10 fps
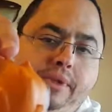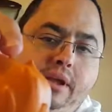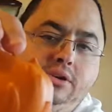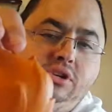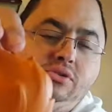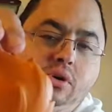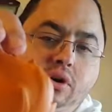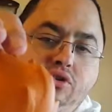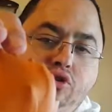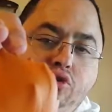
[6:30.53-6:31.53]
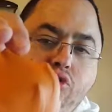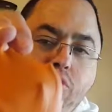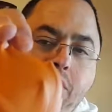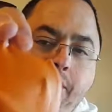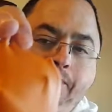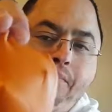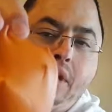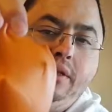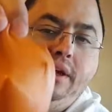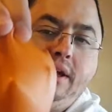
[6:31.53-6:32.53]
She's got a tube
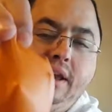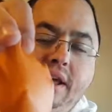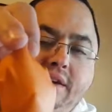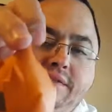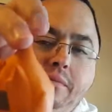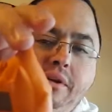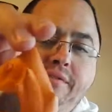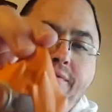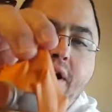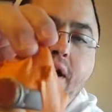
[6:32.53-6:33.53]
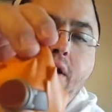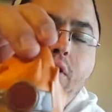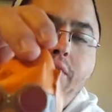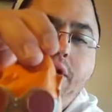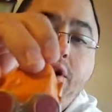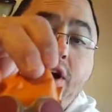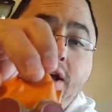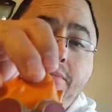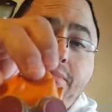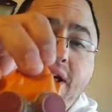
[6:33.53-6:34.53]
that connects from the front over her
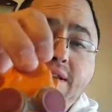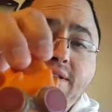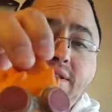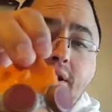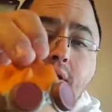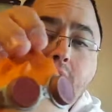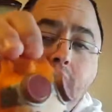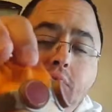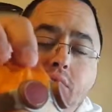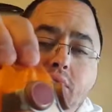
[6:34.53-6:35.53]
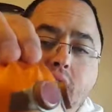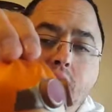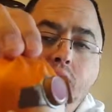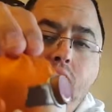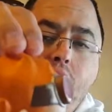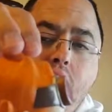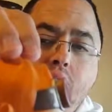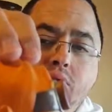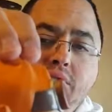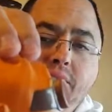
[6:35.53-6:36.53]
right breast down
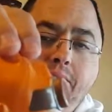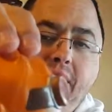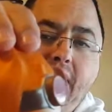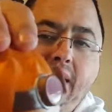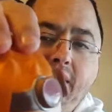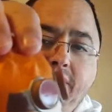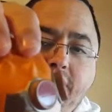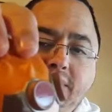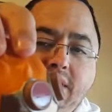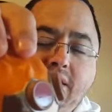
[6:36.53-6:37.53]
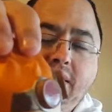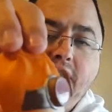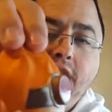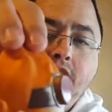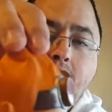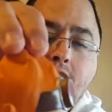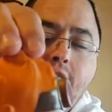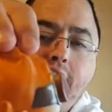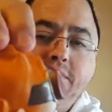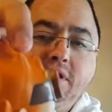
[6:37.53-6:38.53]
around to the back. If you can see it there,
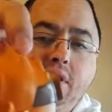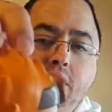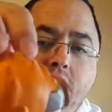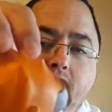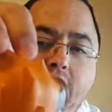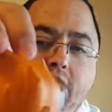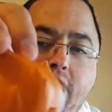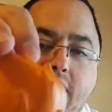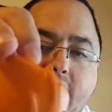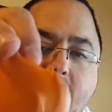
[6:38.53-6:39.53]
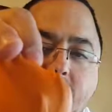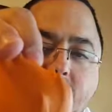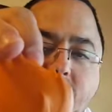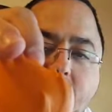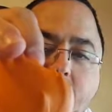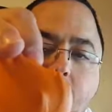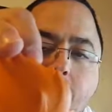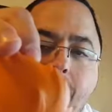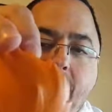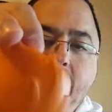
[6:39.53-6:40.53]
comes around and it attaches into
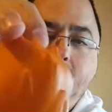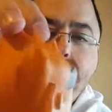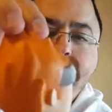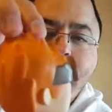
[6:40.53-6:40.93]
her back.